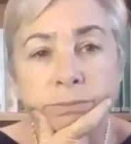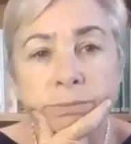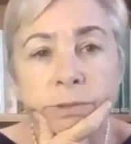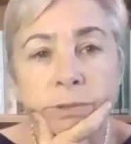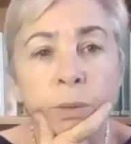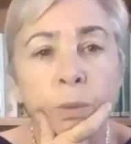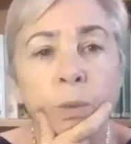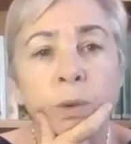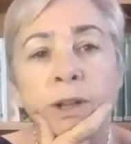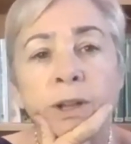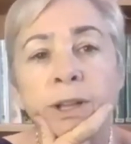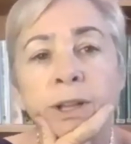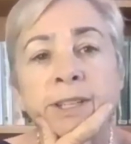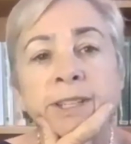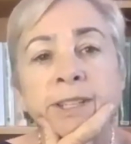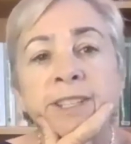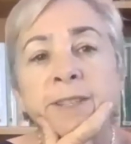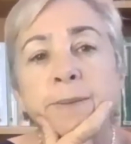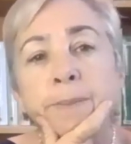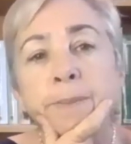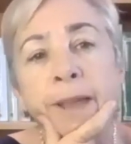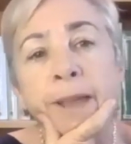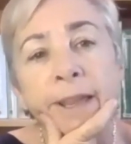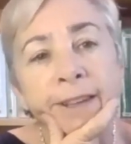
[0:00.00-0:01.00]
I'm willing to
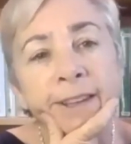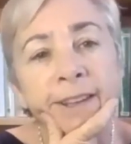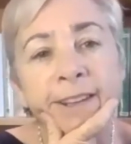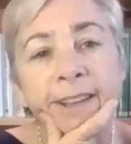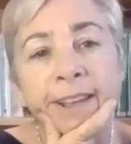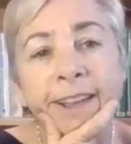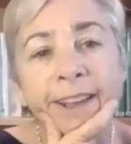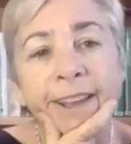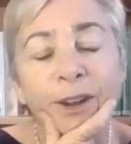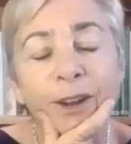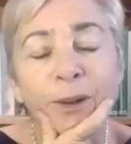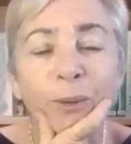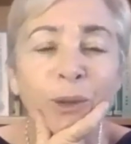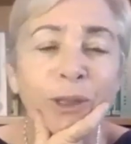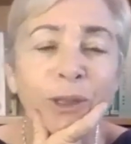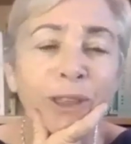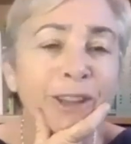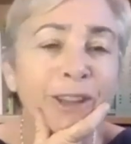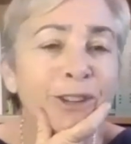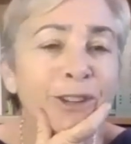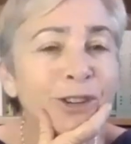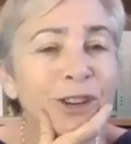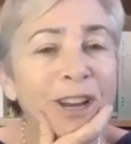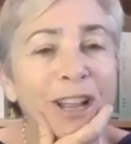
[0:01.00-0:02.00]
speculate on what the
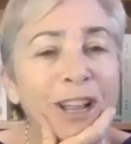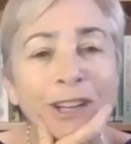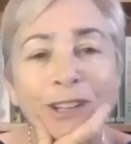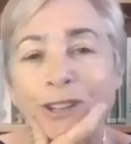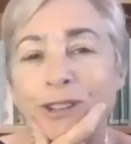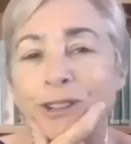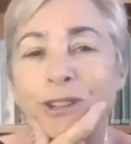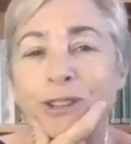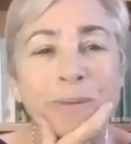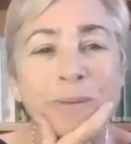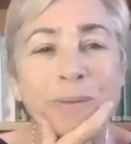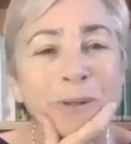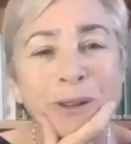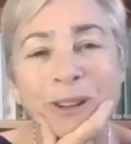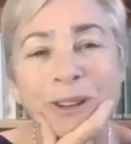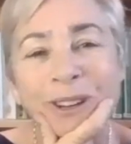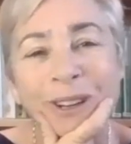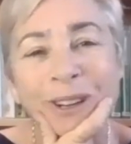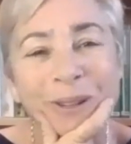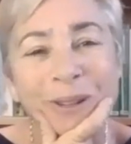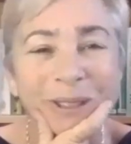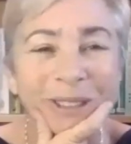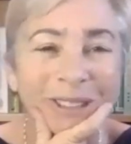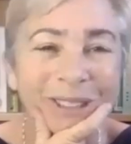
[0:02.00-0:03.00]
international
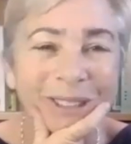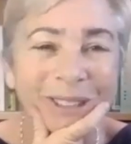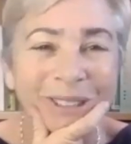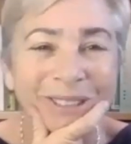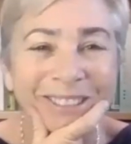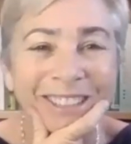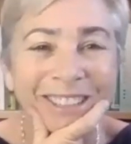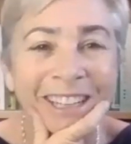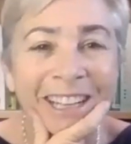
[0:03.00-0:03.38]
community will do.